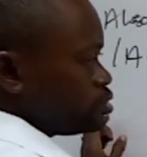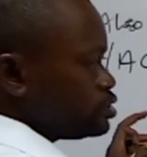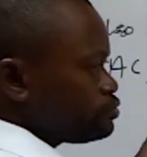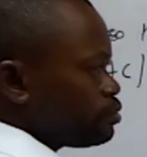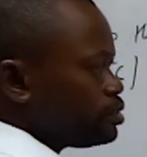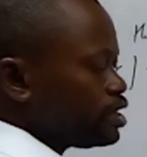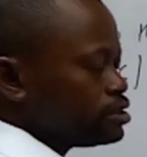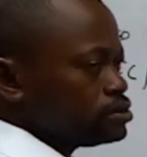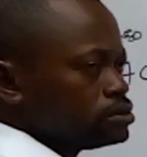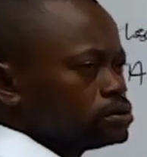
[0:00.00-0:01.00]
This formula
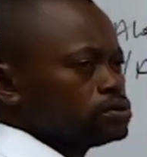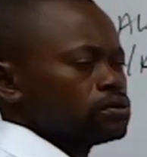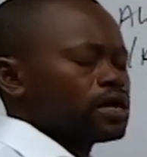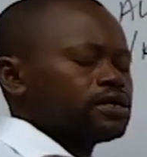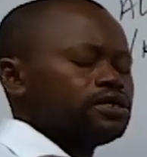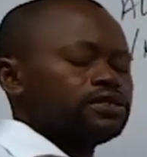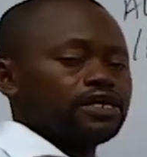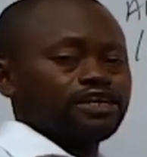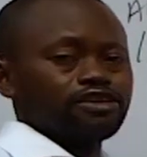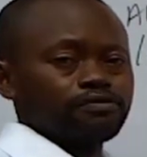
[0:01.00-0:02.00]
is used to calculate the
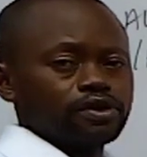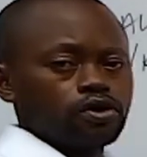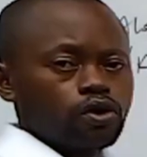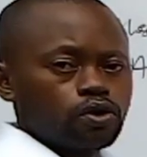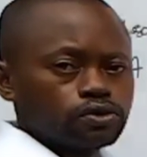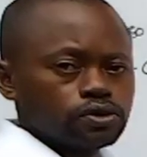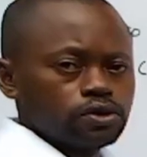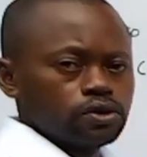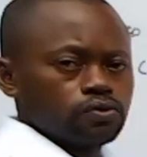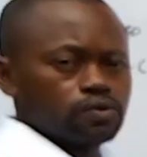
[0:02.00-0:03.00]
length of the chord
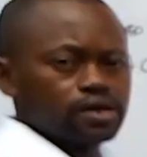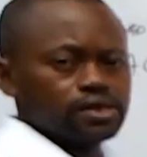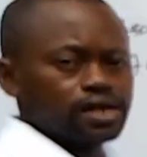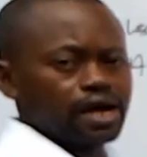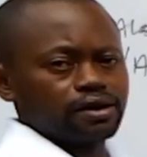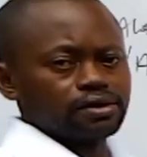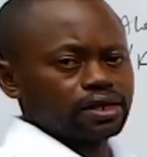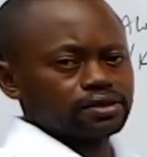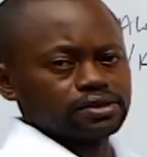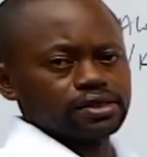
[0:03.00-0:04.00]
when the angle
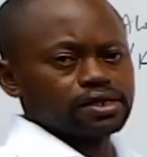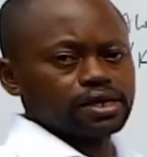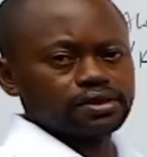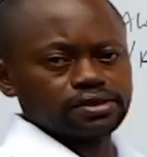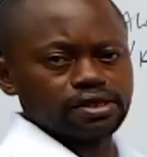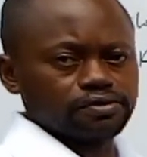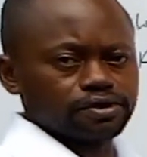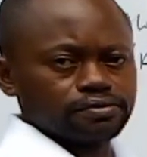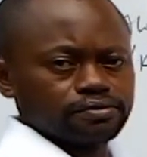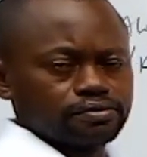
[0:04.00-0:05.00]
at the center is
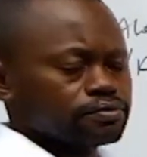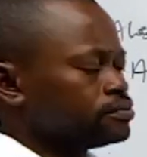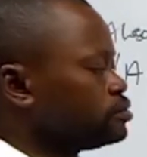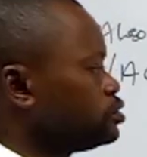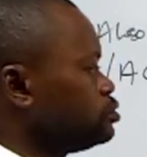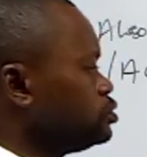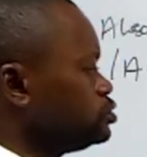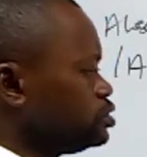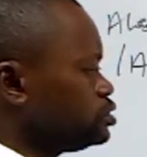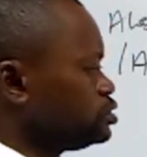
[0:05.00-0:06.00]
given. You
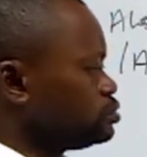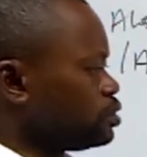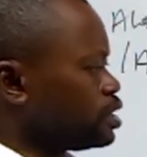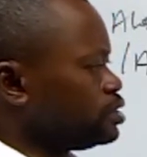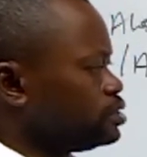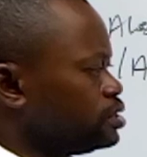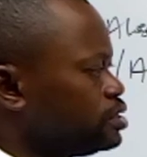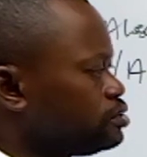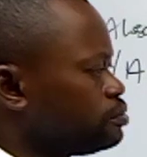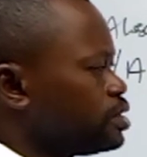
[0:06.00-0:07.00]
use it to calculate the
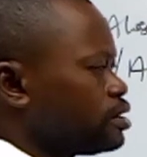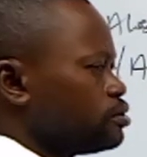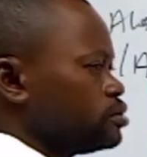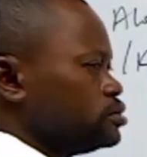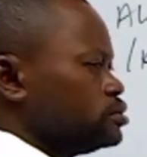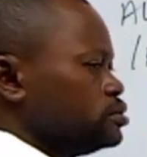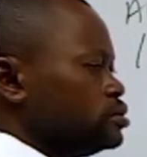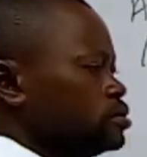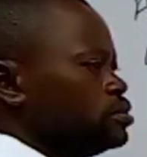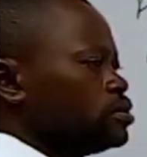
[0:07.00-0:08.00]
length of that chord.
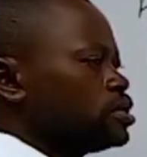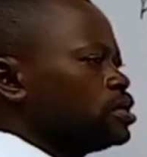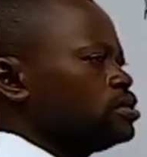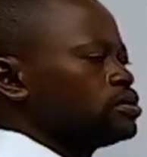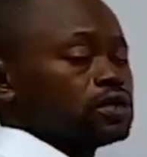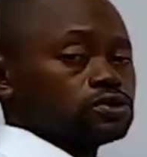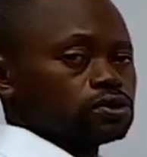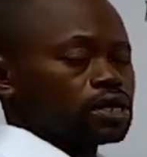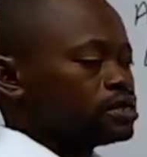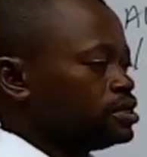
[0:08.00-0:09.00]
Okay, you can
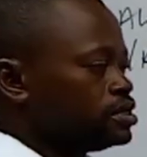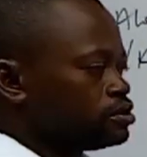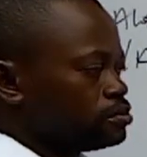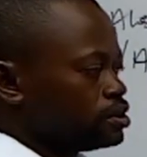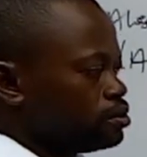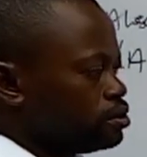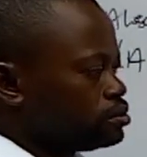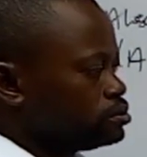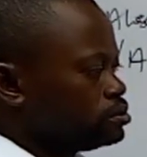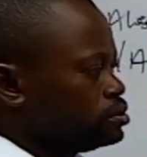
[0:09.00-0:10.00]
also calculate length of the
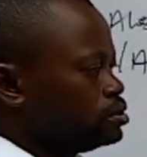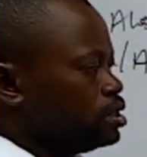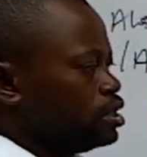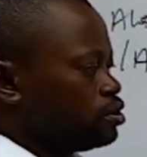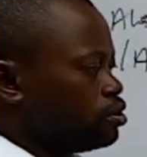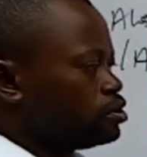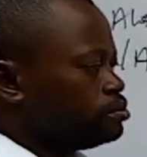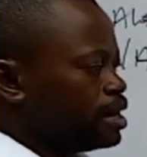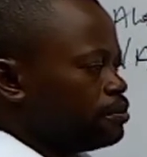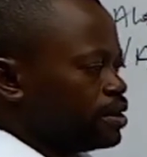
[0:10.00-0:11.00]
chord, a
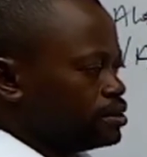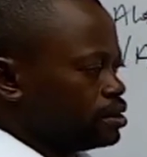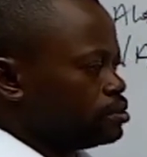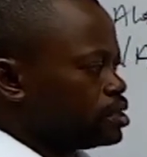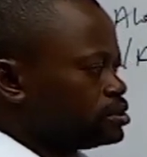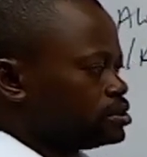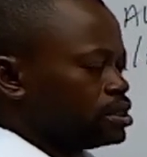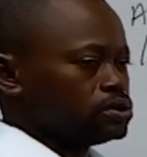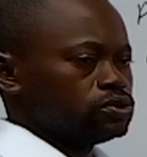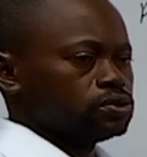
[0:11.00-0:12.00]
chord, by Pythagoras
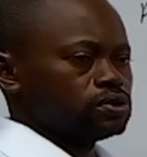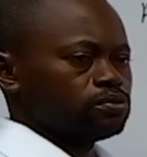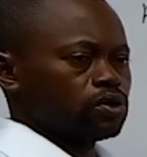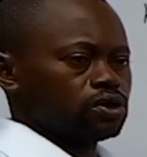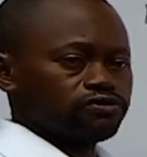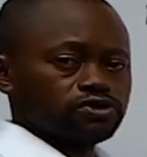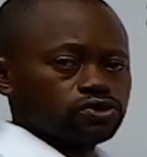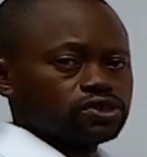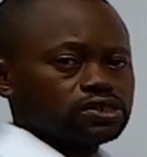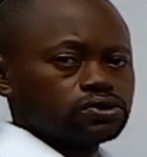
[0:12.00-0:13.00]
theorem, or even
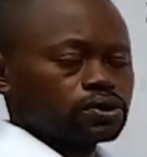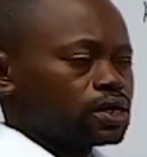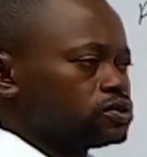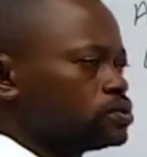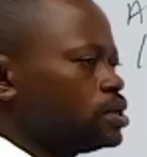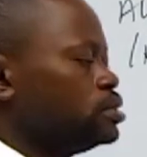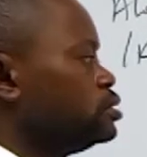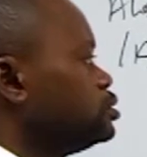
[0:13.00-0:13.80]
using SOHCAHTOA.